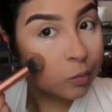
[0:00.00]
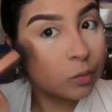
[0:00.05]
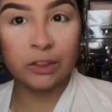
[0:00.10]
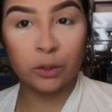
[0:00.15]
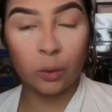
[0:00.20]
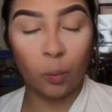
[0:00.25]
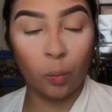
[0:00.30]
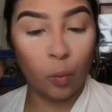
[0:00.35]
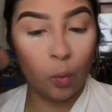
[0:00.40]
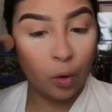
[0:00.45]

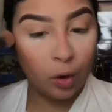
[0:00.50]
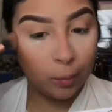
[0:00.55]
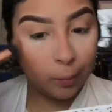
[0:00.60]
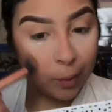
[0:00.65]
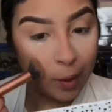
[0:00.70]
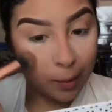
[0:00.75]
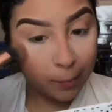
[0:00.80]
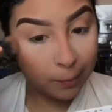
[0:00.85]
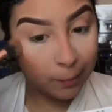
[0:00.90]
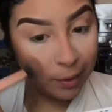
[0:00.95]
to warm
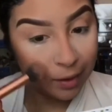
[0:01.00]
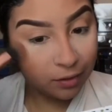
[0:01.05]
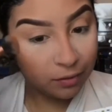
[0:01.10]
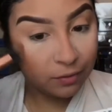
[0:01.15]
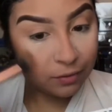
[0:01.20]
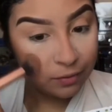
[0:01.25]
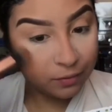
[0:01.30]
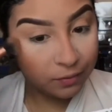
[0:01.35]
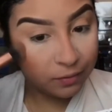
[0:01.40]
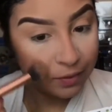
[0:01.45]
up my
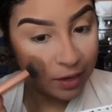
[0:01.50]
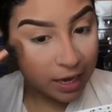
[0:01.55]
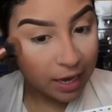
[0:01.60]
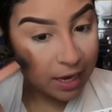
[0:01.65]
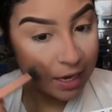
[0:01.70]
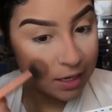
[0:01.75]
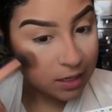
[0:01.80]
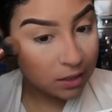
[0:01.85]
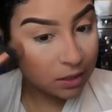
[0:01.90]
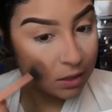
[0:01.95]

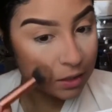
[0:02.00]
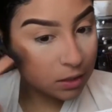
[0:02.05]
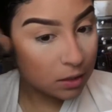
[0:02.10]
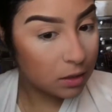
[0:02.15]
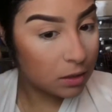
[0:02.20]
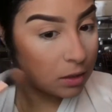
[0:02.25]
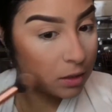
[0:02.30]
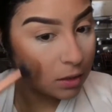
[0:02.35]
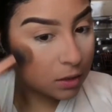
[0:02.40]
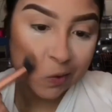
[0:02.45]
face.
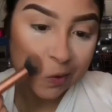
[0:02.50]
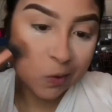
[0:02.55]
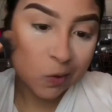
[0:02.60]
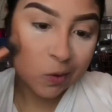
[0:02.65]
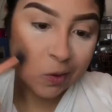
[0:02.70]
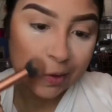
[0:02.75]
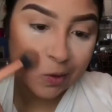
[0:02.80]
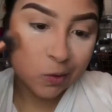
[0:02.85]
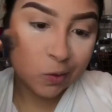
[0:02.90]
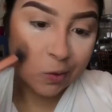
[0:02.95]
I'm just
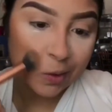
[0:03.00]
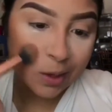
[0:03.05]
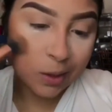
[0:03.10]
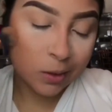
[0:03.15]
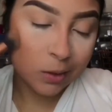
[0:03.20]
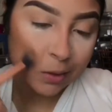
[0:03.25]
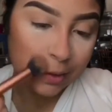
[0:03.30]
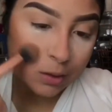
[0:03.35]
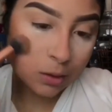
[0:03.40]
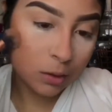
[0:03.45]
gonna
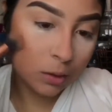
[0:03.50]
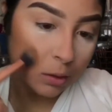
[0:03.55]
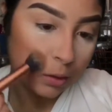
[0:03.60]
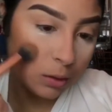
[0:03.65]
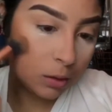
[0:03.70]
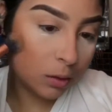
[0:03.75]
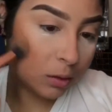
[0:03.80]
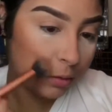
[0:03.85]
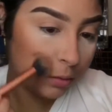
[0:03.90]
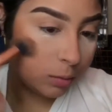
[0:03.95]
drag this a
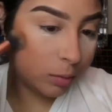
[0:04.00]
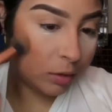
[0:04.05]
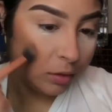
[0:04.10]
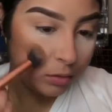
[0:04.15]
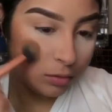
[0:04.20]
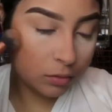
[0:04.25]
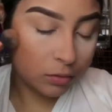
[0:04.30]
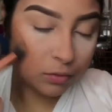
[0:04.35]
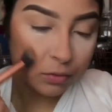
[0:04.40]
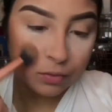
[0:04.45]
little bit
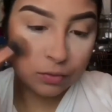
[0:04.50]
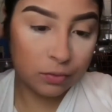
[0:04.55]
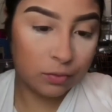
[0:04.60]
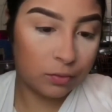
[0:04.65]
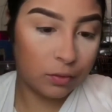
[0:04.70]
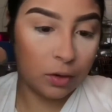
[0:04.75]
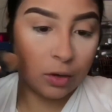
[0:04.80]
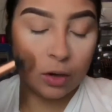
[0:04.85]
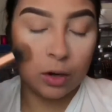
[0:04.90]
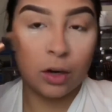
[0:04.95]

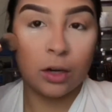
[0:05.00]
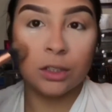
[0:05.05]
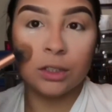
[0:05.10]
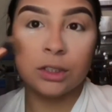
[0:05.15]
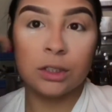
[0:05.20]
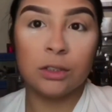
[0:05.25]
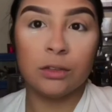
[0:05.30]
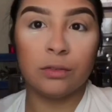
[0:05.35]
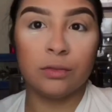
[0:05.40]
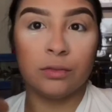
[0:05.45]
far
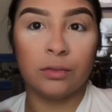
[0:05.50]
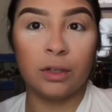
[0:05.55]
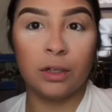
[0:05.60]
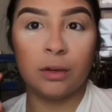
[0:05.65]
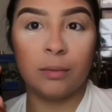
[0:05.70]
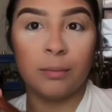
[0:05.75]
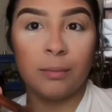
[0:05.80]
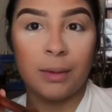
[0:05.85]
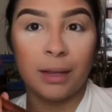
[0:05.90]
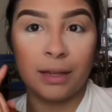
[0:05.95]
to the
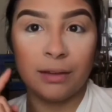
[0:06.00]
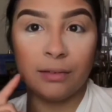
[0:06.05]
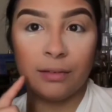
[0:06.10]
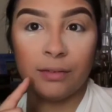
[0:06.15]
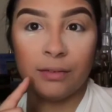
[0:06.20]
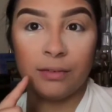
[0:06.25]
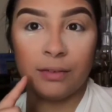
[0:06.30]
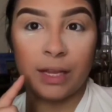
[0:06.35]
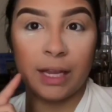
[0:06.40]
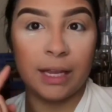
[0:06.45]
front of my
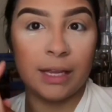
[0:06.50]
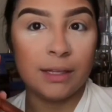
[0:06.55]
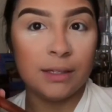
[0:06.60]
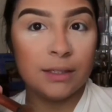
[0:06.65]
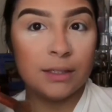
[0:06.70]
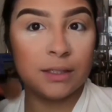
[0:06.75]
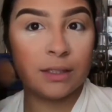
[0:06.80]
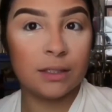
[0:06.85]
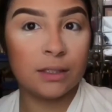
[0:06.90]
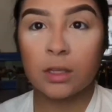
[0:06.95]

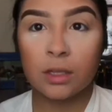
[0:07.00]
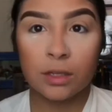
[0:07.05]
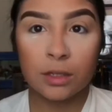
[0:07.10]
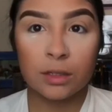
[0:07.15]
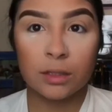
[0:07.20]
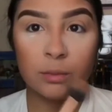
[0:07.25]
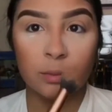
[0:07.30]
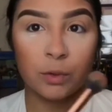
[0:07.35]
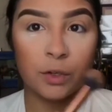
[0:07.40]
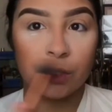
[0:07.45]
face.
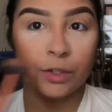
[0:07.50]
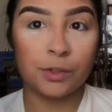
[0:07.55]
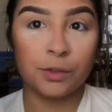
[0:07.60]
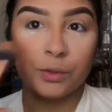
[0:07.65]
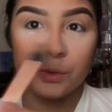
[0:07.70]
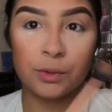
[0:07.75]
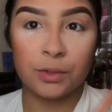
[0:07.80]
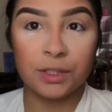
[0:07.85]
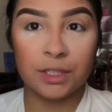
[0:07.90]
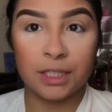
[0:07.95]
And we're gonna
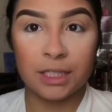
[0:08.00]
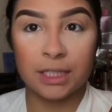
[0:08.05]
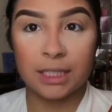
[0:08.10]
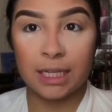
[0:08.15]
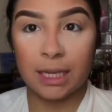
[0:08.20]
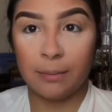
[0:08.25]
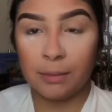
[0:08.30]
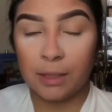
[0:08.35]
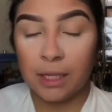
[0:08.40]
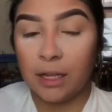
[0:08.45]
do the
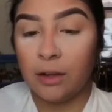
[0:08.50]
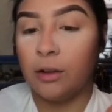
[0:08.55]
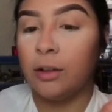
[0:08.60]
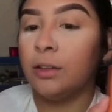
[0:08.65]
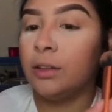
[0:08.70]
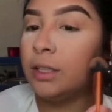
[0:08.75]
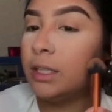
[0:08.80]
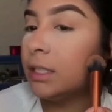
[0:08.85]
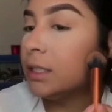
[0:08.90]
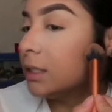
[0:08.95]
same thing
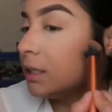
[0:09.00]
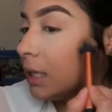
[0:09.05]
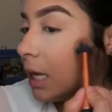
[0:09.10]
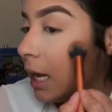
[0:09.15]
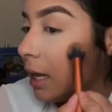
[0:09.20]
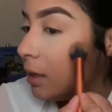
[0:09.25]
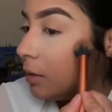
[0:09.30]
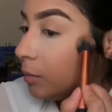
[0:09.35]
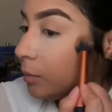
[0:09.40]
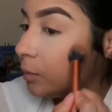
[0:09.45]
on this
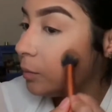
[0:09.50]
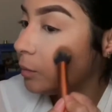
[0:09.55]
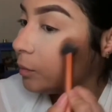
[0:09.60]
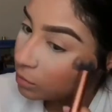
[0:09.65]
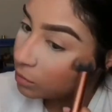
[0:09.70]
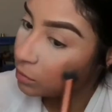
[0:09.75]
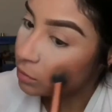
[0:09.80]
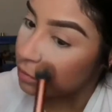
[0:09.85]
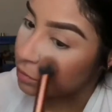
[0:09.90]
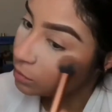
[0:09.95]
side.
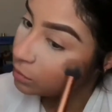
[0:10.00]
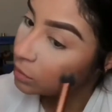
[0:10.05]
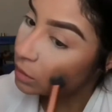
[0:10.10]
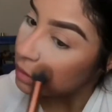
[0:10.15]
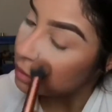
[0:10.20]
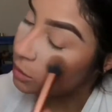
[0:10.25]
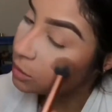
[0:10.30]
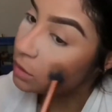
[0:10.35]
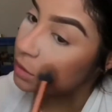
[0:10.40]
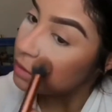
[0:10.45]

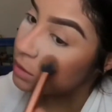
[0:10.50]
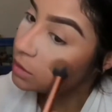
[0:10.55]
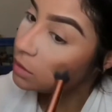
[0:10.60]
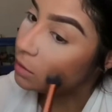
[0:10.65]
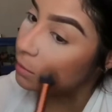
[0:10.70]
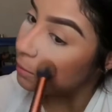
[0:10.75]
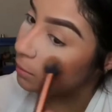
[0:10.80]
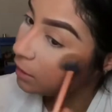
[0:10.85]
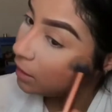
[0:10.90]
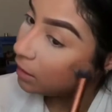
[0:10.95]
Just
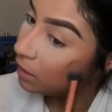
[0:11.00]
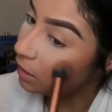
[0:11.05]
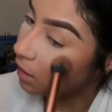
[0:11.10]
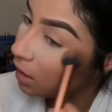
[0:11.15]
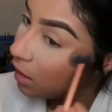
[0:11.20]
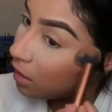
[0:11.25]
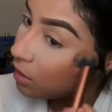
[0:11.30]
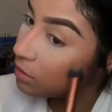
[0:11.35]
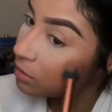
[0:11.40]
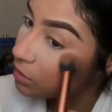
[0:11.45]
gonna blend
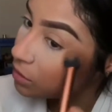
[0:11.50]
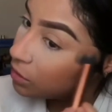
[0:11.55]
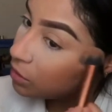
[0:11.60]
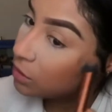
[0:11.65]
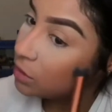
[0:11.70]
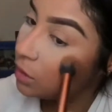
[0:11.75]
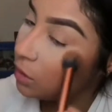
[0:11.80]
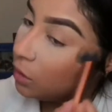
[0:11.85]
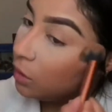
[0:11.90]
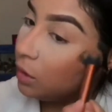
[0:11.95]
it in
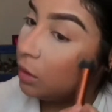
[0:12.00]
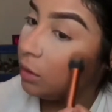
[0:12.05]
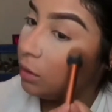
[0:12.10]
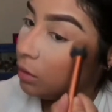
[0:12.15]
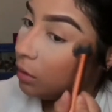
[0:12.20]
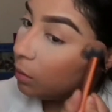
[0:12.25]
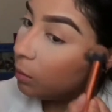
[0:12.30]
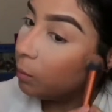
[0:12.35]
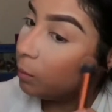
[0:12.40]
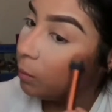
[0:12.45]

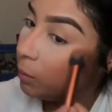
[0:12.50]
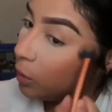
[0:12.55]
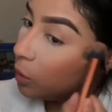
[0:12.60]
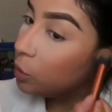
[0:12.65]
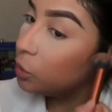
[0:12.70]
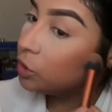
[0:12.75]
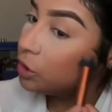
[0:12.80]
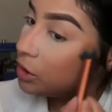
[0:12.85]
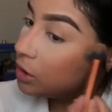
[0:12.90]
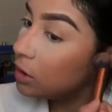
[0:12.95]
circular
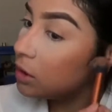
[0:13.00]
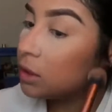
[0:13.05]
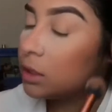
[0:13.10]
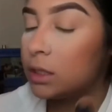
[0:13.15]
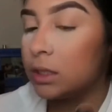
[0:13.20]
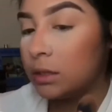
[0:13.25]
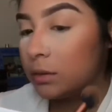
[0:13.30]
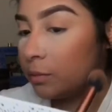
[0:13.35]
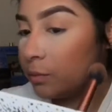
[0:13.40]
motions